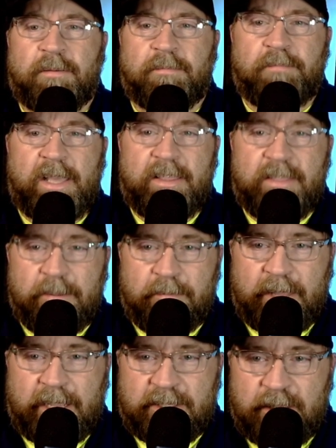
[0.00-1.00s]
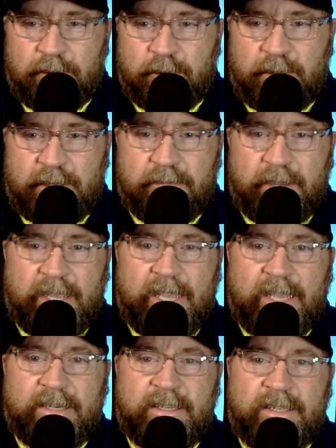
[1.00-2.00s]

make them like tumbleweed, my God,